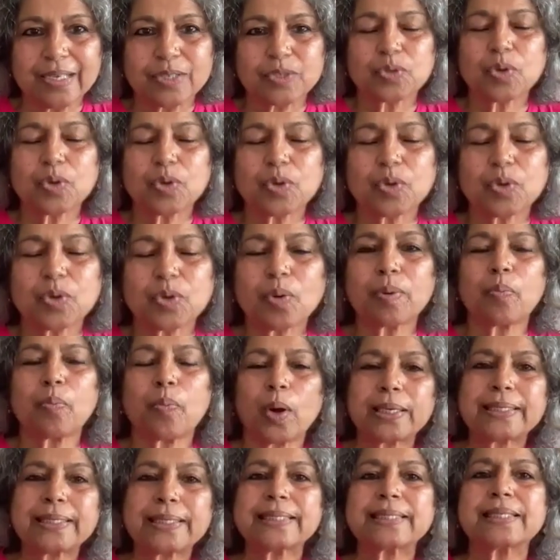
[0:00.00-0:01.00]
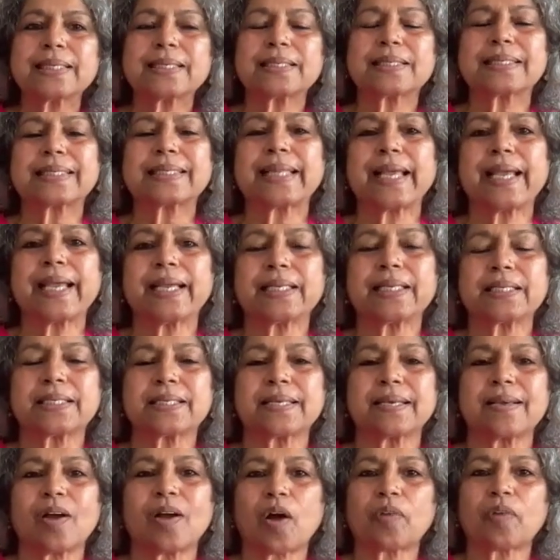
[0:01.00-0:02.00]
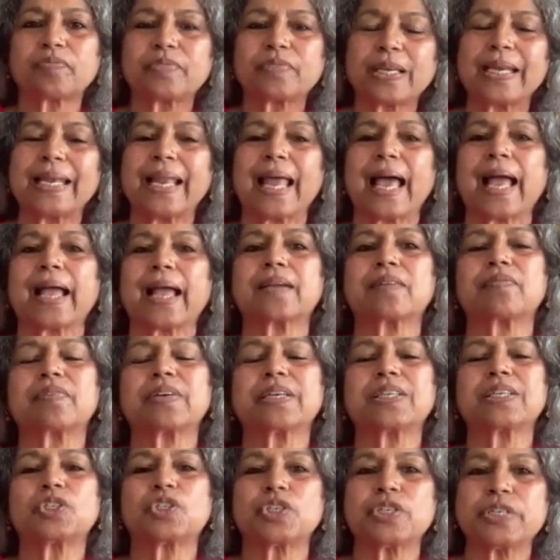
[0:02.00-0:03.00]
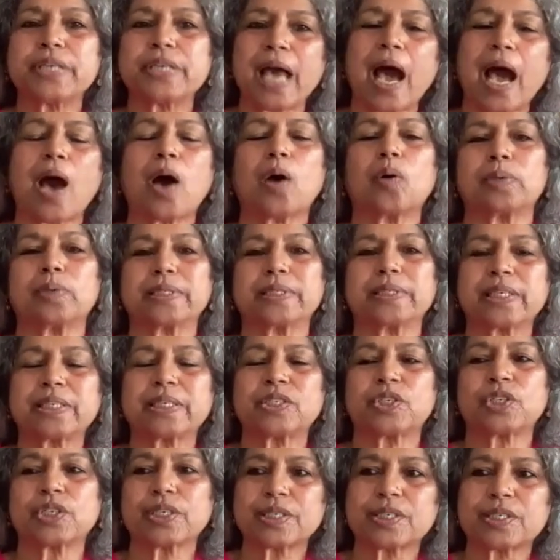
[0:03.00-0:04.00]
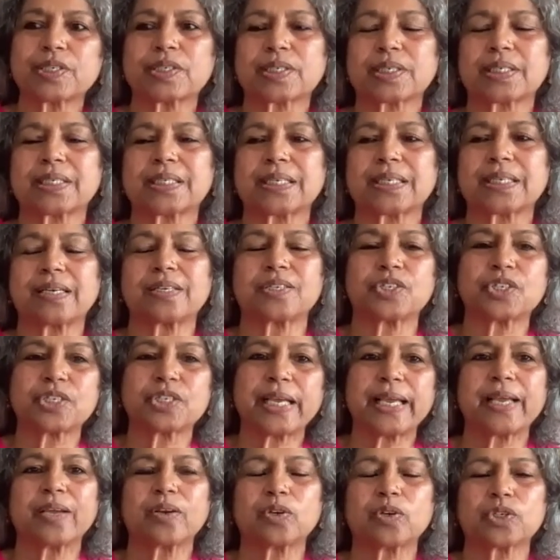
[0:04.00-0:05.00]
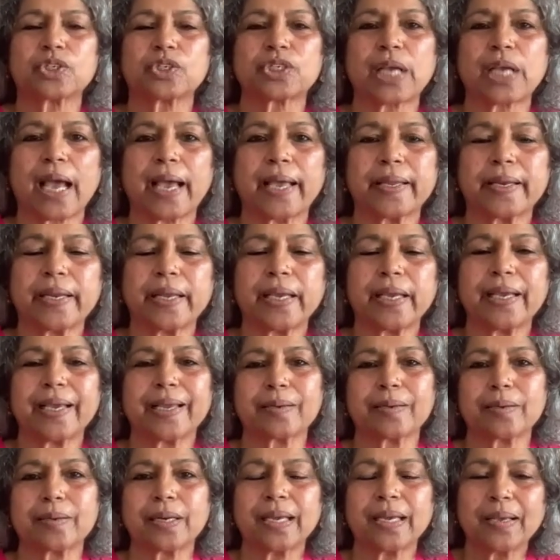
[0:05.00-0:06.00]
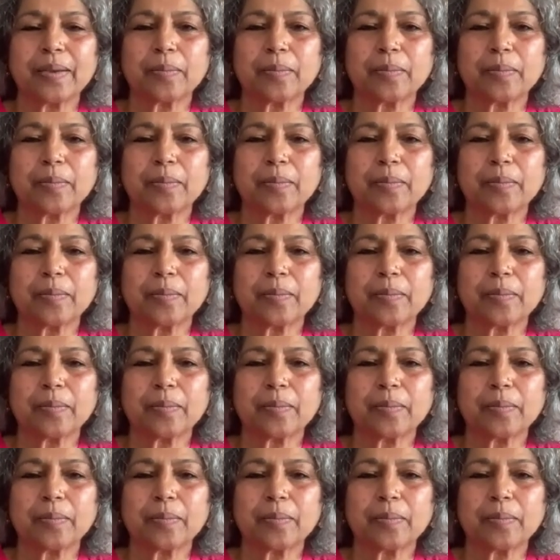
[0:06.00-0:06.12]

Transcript: So what is the state of the language now? Is it just sher o shayari